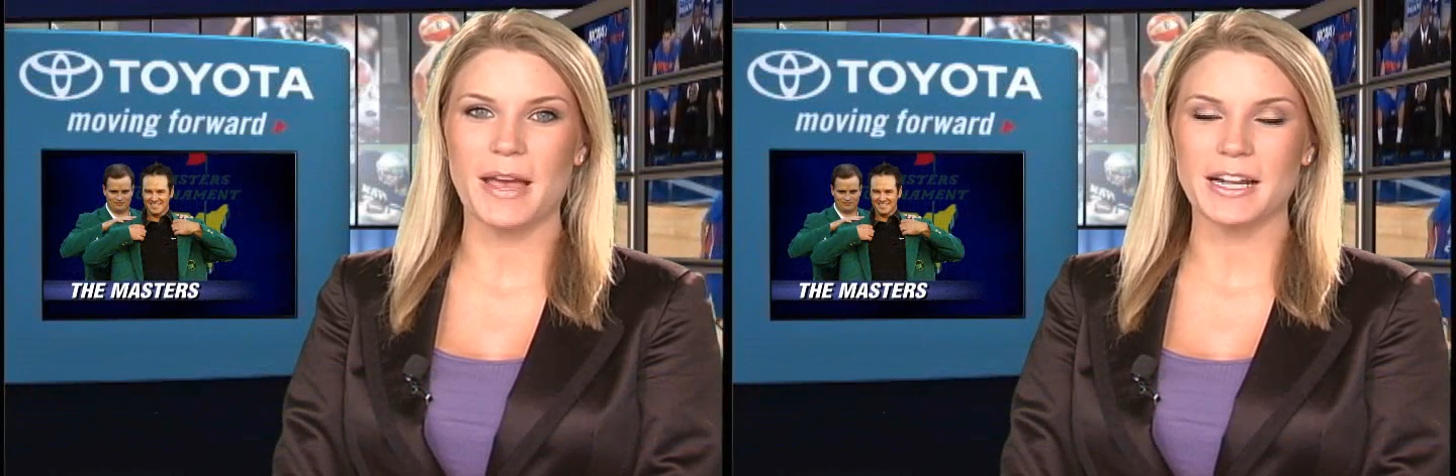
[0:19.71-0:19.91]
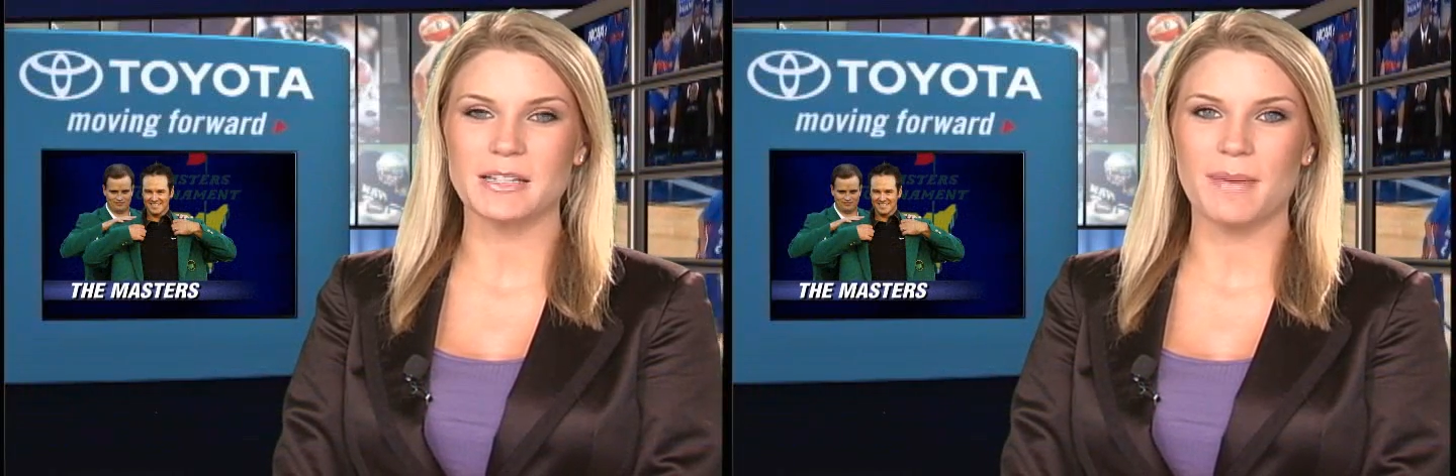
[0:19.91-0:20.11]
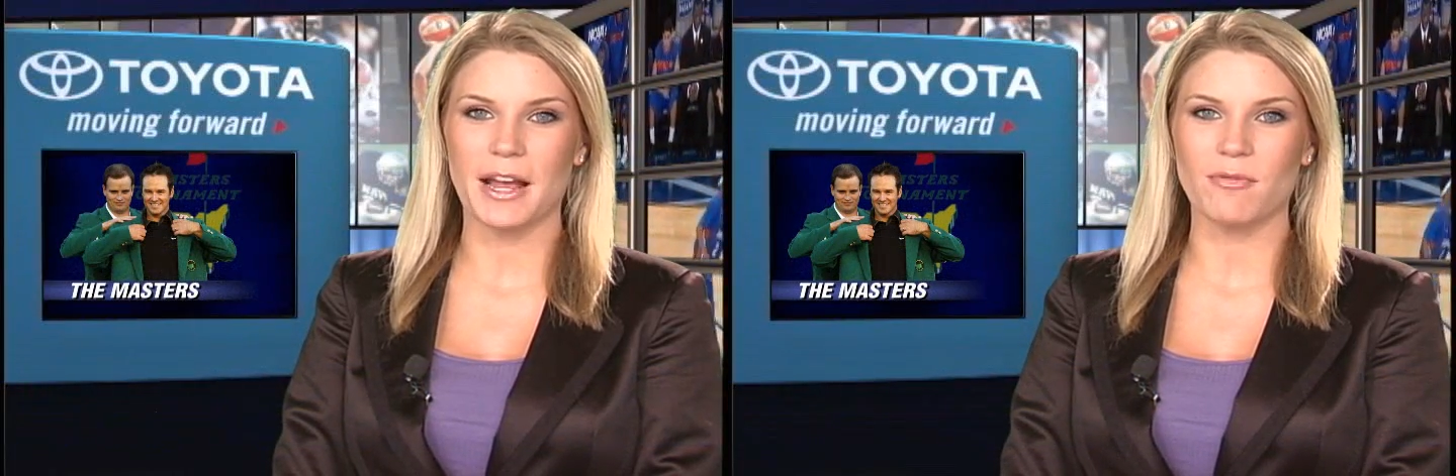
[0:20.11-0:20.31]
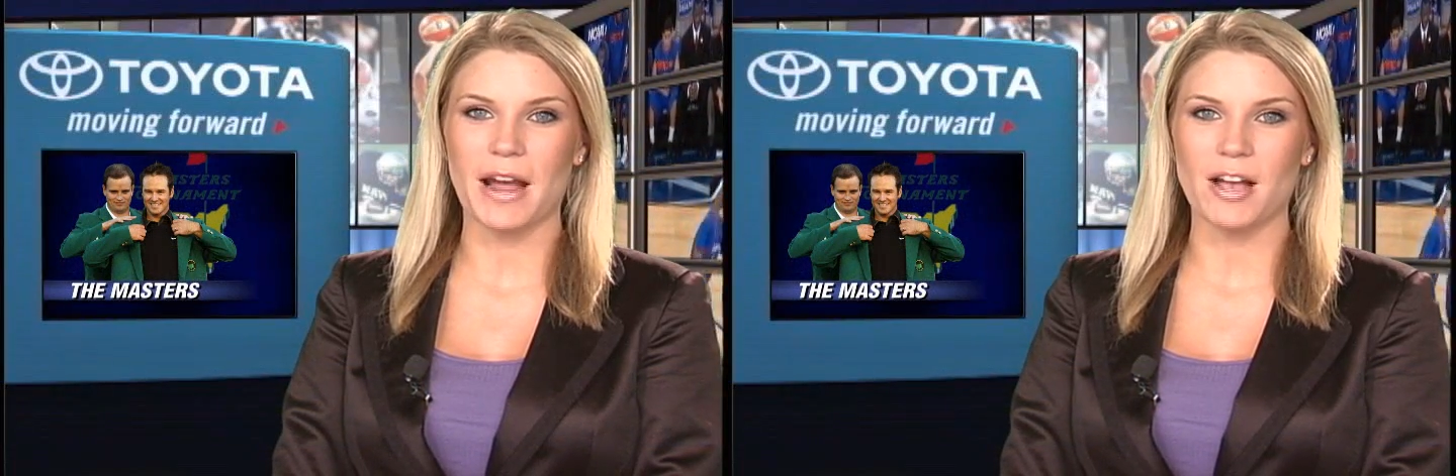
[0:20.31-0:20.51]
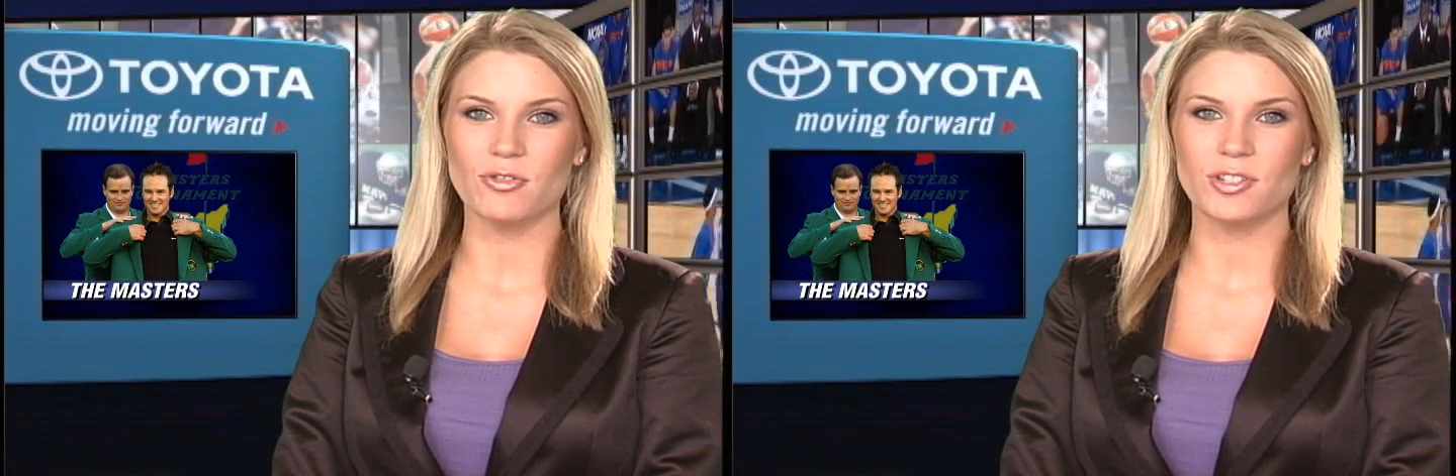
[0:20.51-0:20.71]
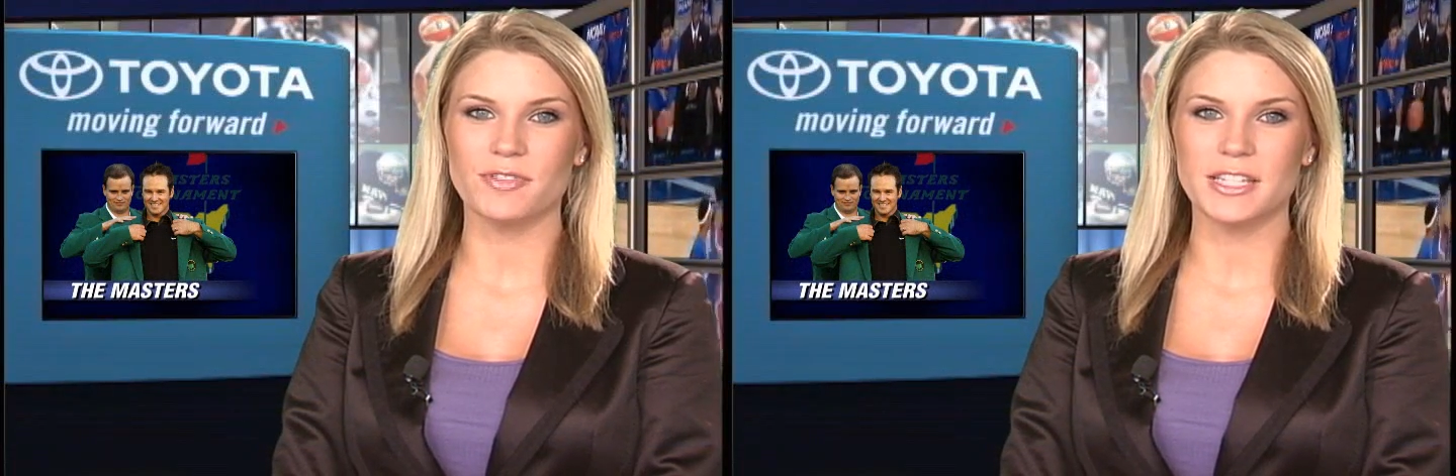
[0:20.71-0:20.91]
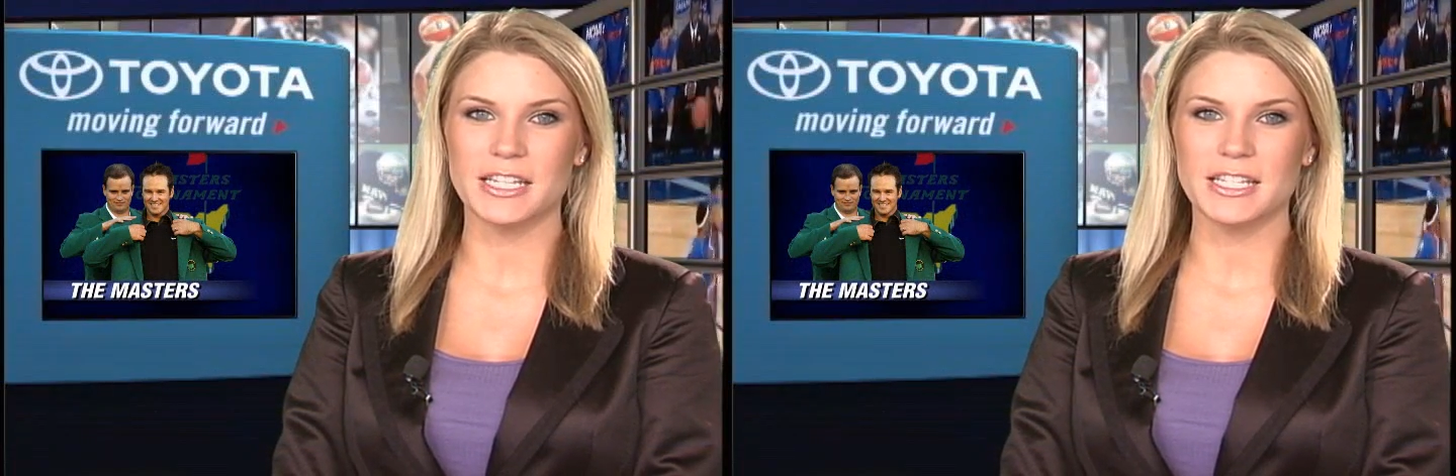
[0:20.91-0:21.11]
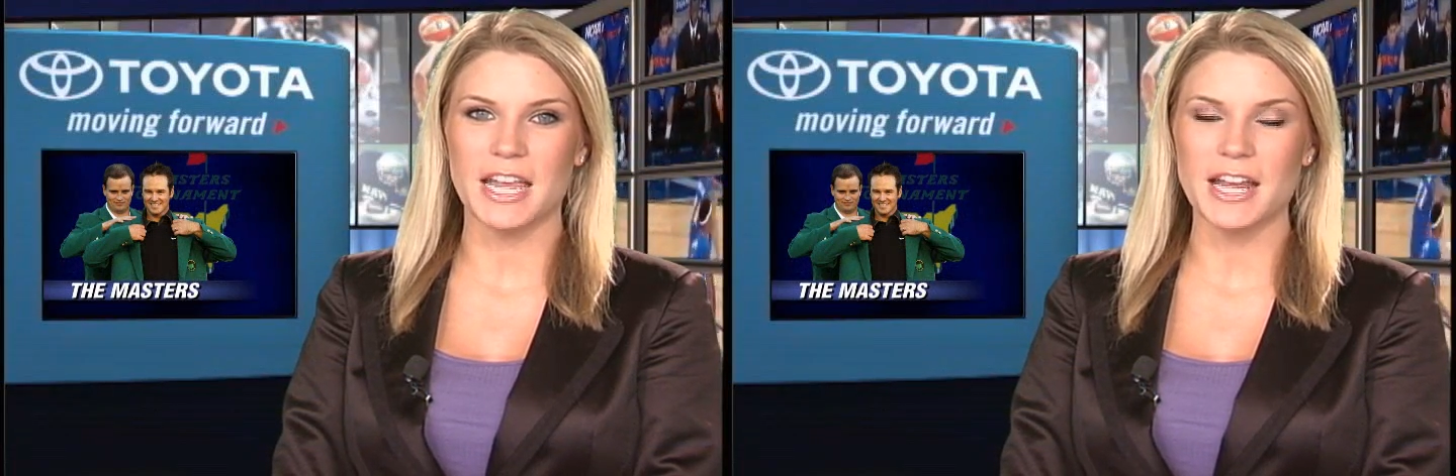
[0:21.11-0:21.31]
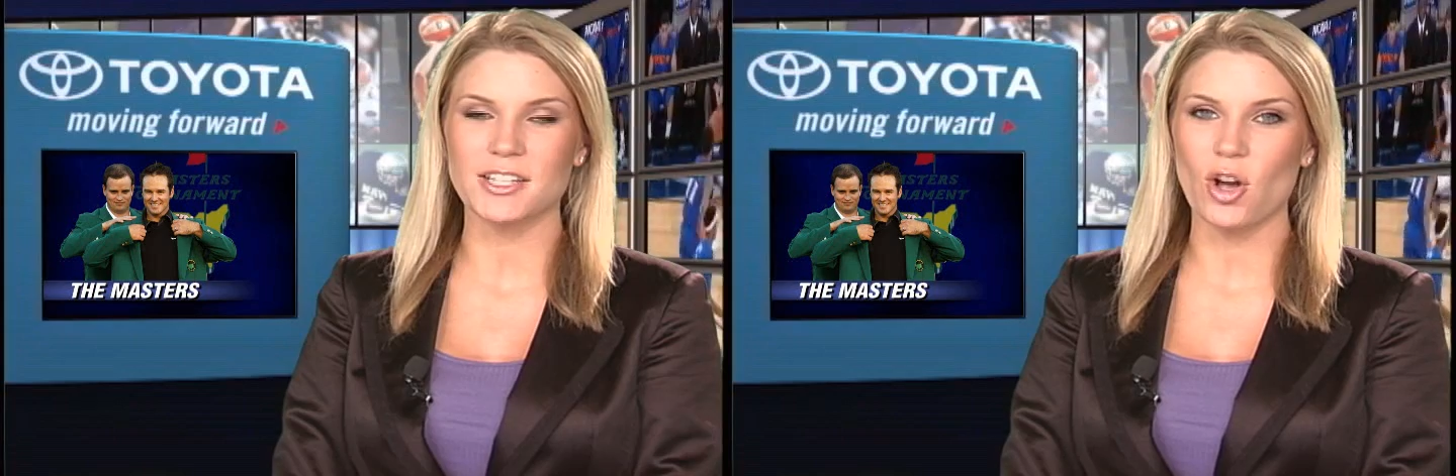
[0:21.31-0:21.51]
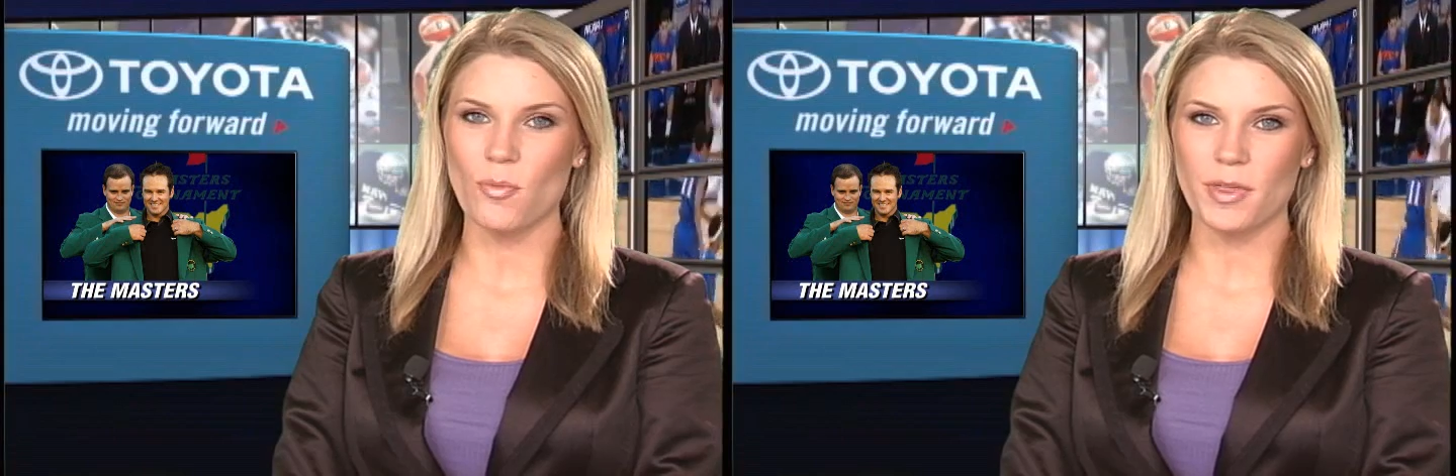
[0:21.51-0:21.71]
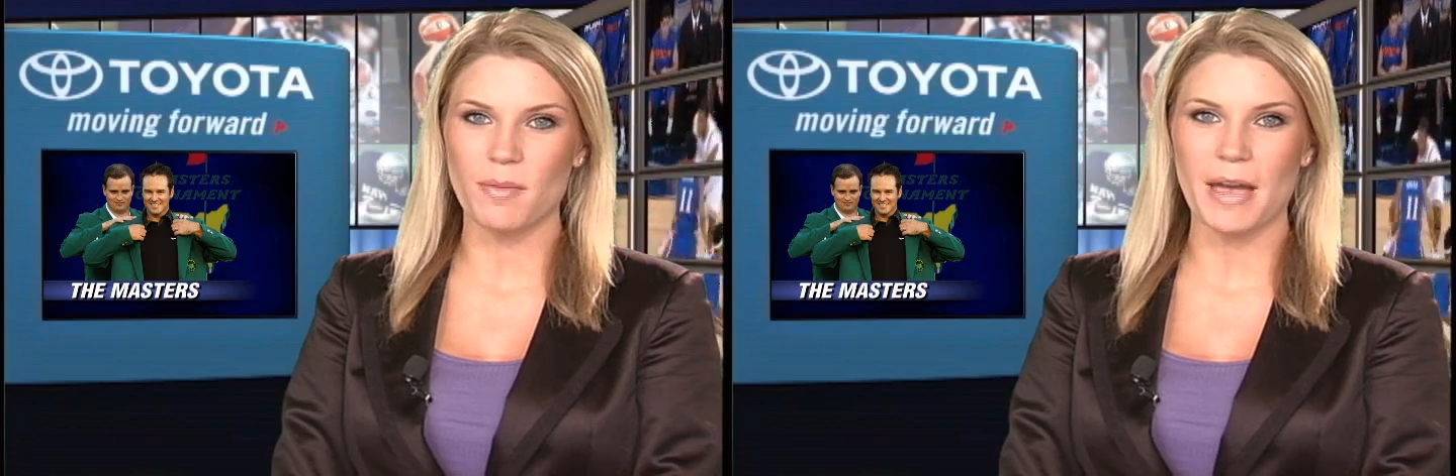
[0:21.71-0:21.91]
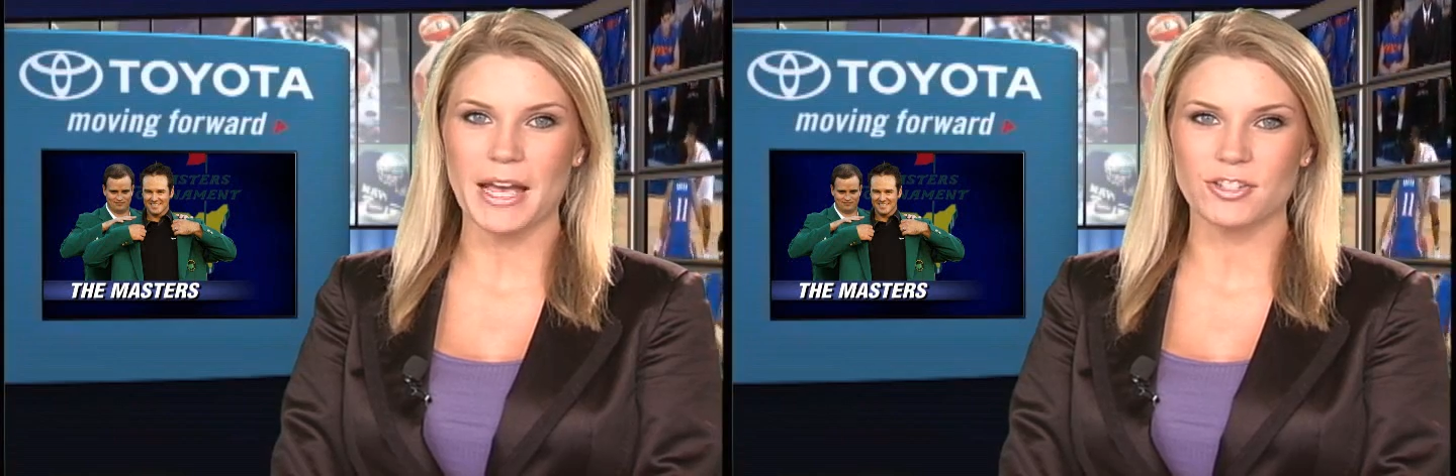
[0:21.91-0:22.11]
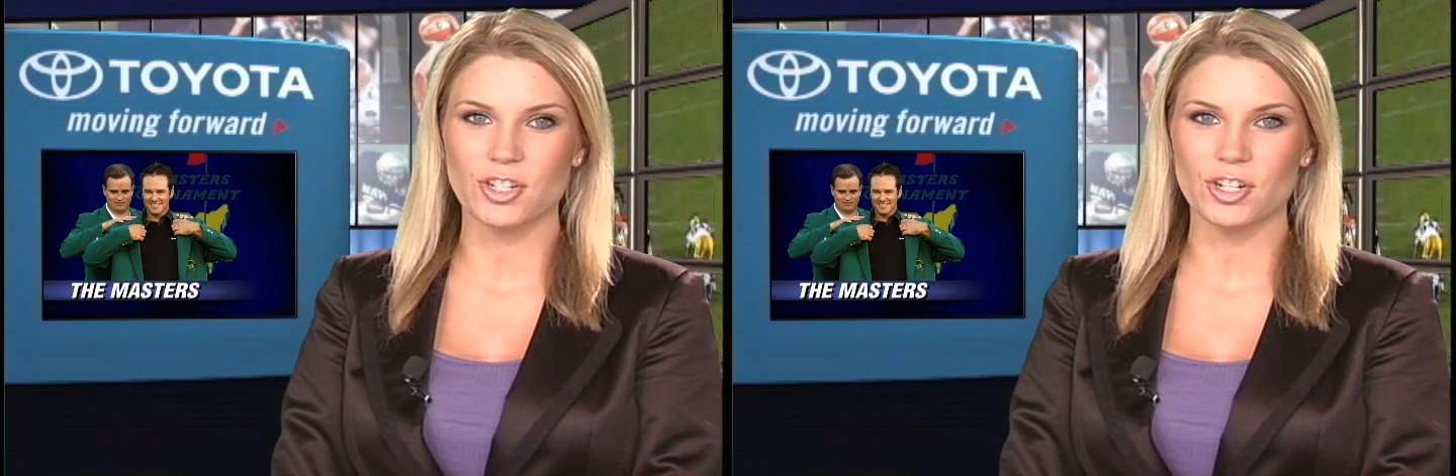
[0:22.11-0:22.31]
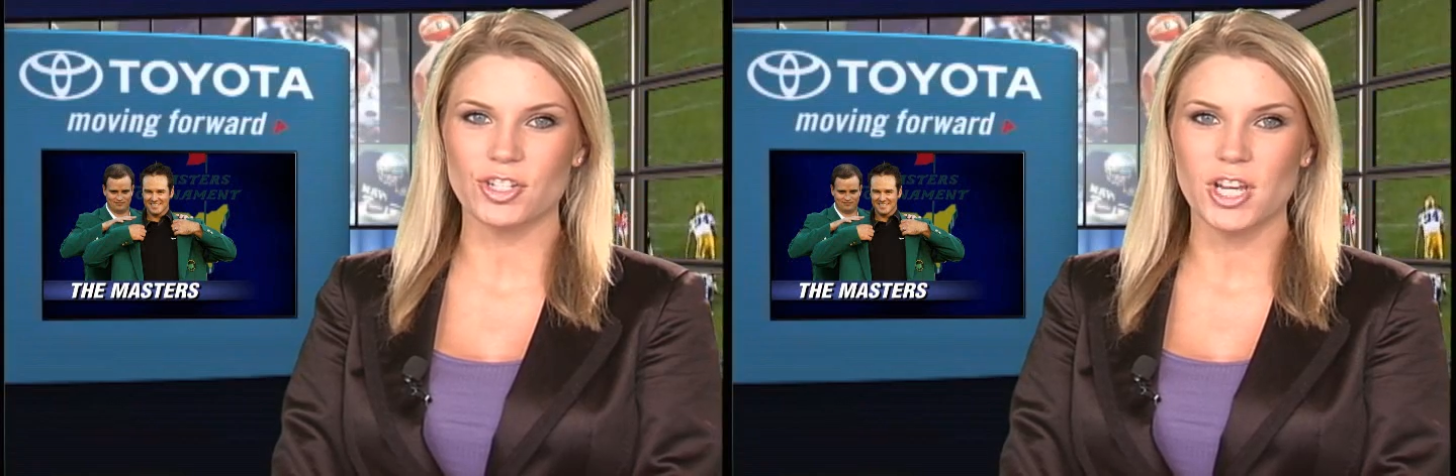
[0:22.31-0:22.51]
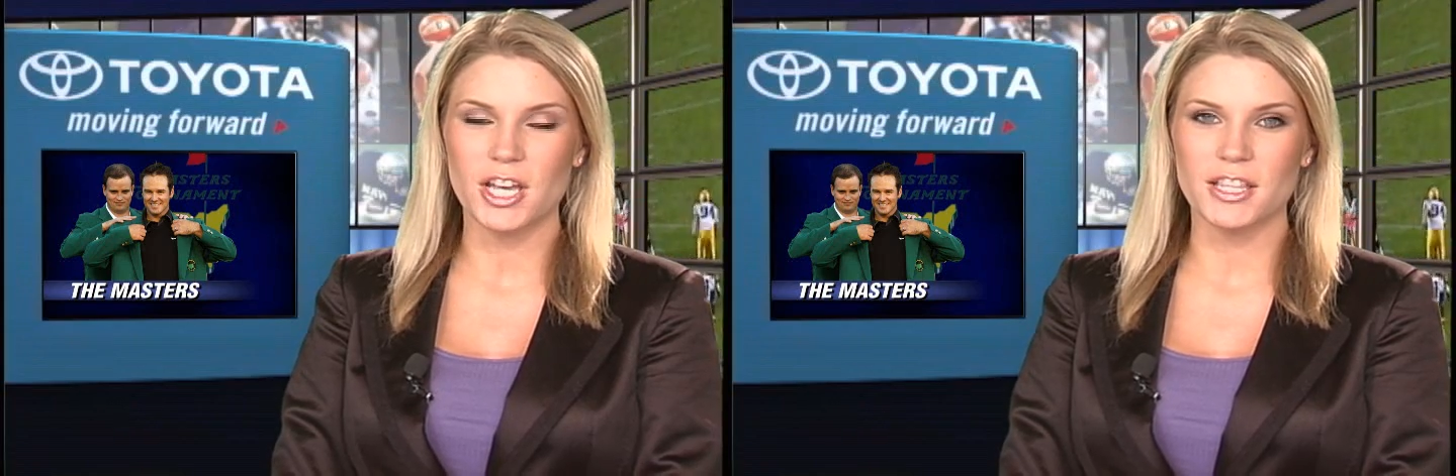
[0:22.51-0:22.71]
back to back rounds of 68 to open the Masters,